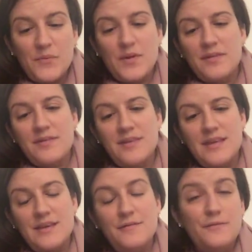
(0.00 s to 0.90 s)
with
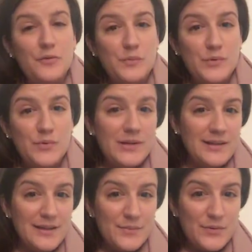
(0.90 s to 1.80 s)
the full moon
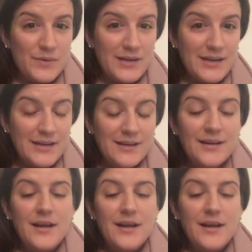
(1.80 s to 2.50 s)
in Libra reading.